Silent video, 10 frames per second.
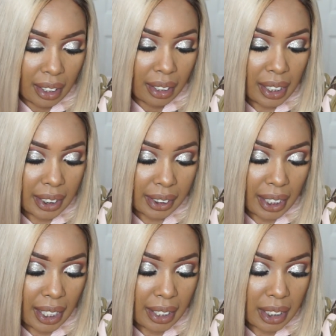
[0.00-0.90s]
They
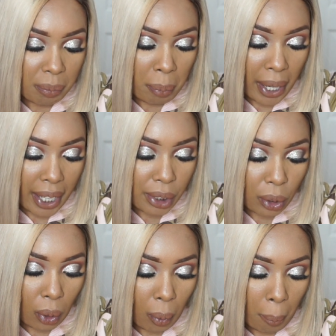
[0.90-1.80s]
say this package
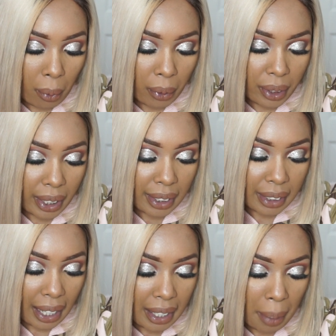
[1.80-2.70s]
contains
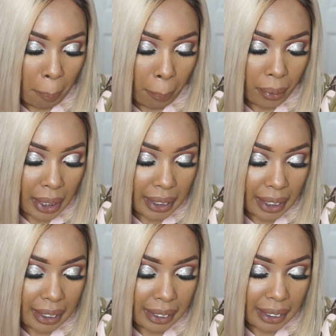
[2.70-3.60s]
an important
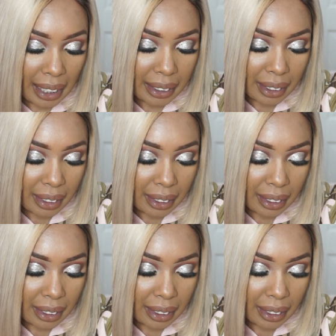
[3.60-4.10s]
insert